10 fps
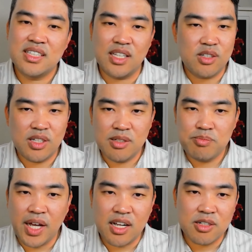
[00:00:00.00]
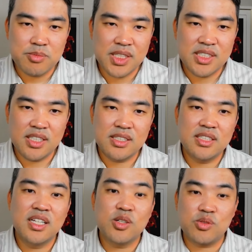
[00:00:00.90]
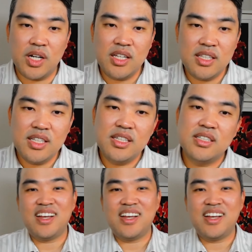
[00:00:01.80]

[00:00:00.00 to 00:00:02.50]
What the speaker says: They could impact our business greatly.